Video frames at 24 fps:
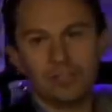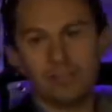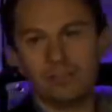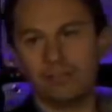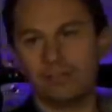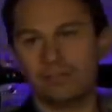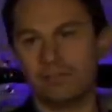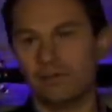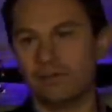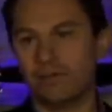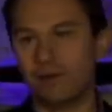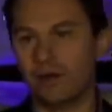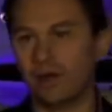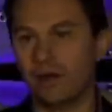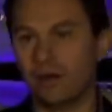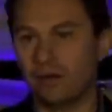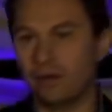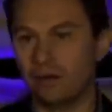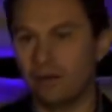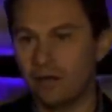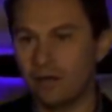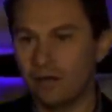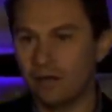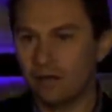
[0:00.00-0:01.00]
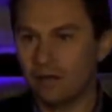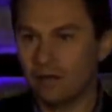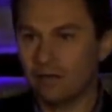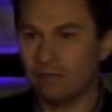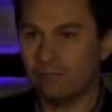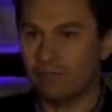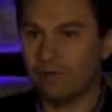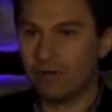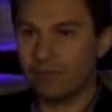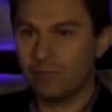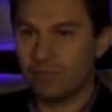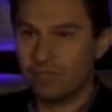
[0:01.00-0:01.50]
that there are
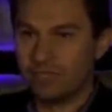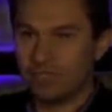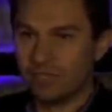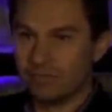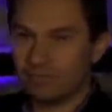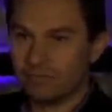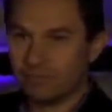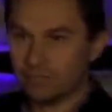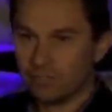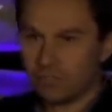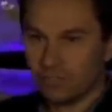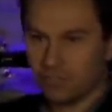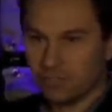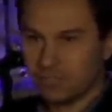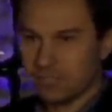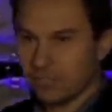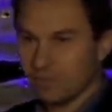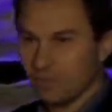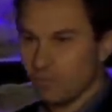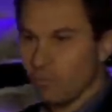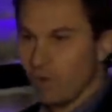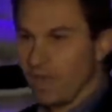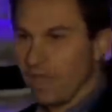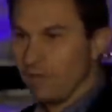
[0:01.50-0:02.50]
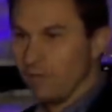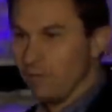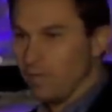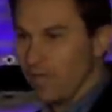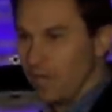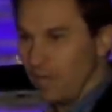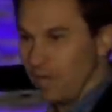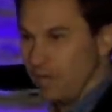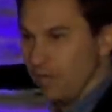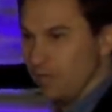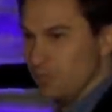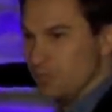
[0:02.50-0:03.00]
very big differences in the way we
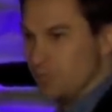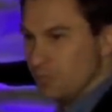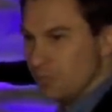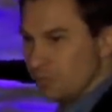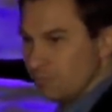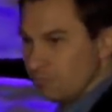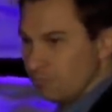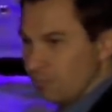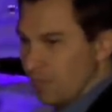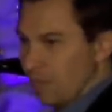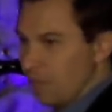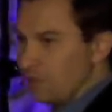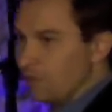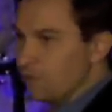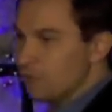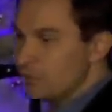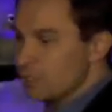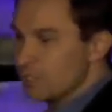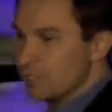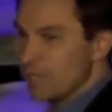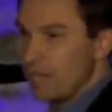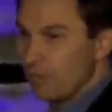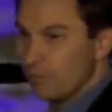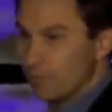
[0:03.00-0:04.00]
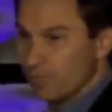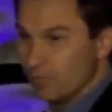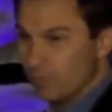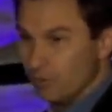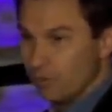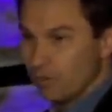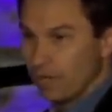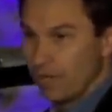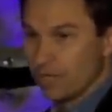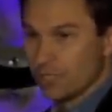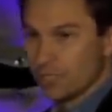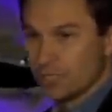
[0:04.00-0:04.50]
age. And not just how we
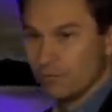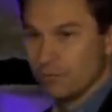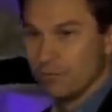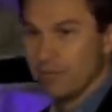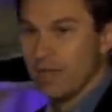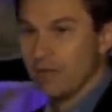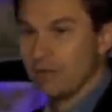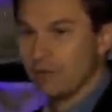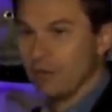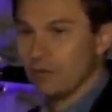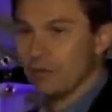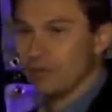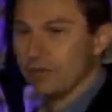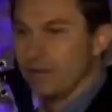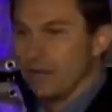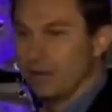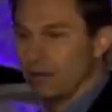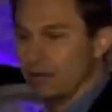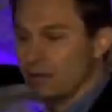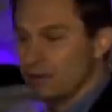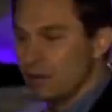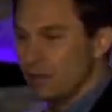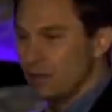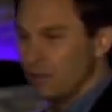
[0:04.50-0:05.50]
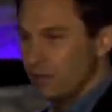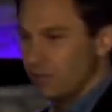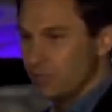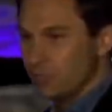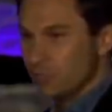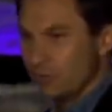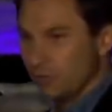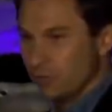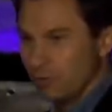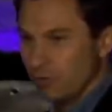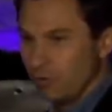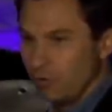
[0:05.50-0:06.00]
look, actually. We now know that our
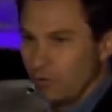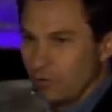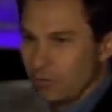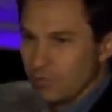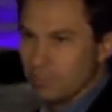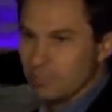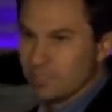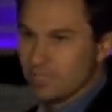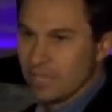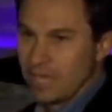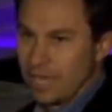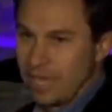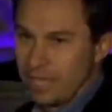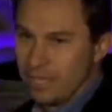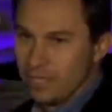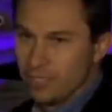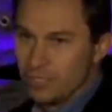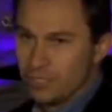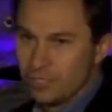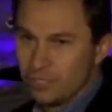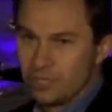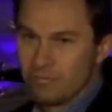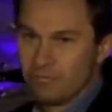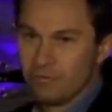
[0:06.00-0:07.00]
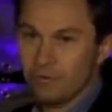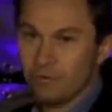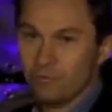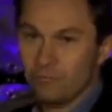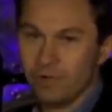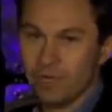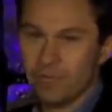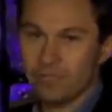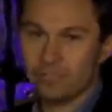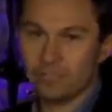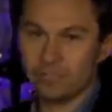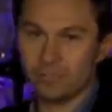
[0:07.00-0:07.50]
internal organs age at different
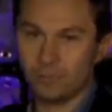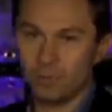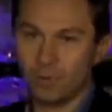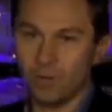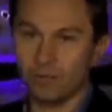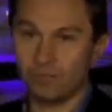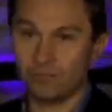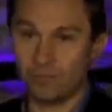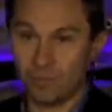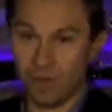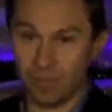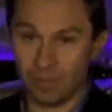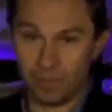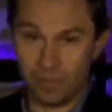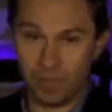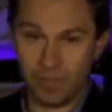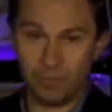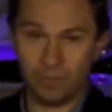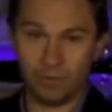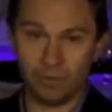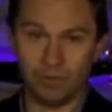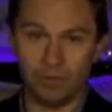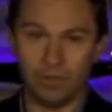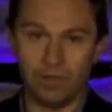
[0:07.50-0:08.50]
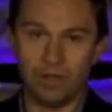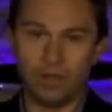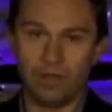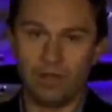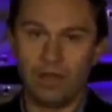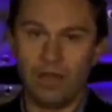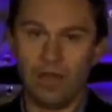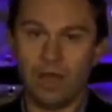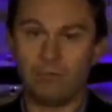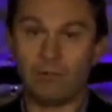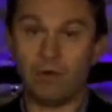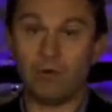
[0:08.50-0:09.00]
rates as well from other people.
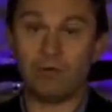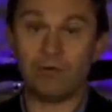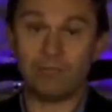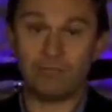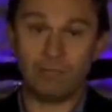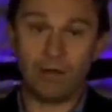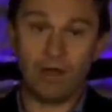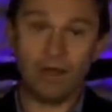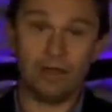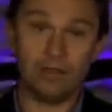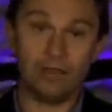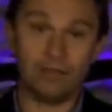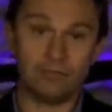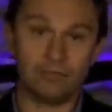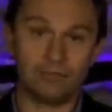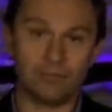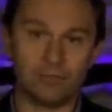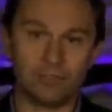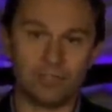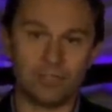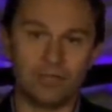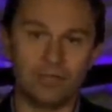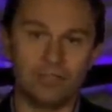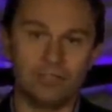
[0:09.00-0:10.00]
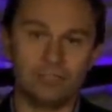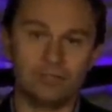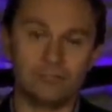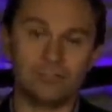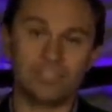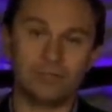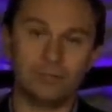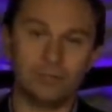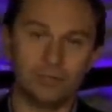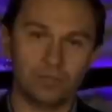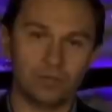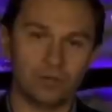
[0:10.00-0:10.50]
And what we're finding from studies of
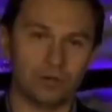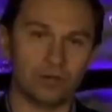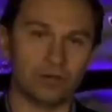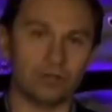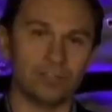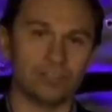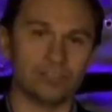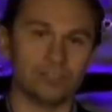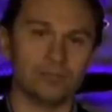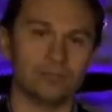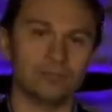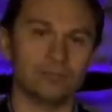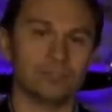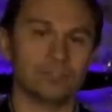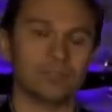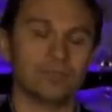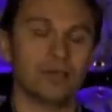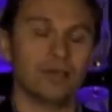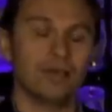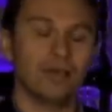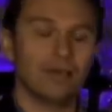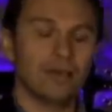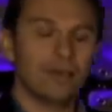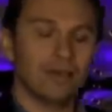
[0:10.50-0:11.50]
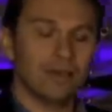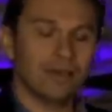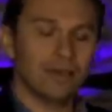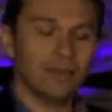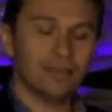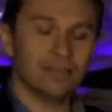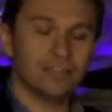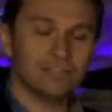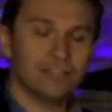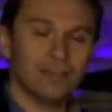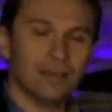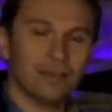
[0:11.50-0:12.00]
simple organisms
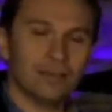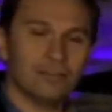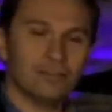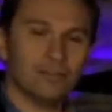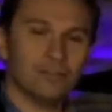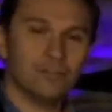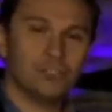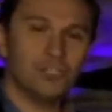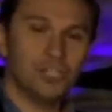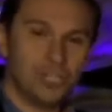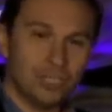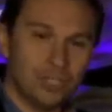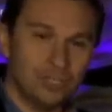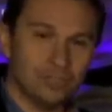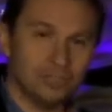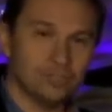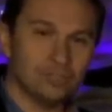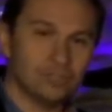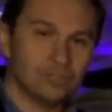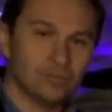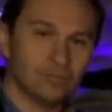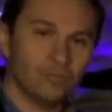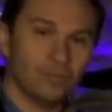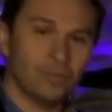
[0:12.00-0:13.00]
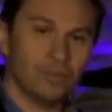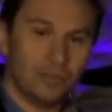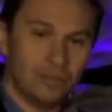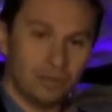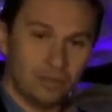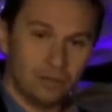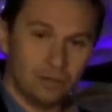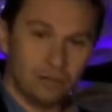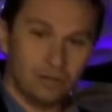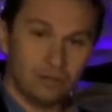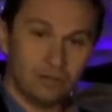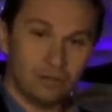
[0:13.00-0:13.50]
is that there are genes
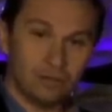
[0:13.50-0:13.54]
within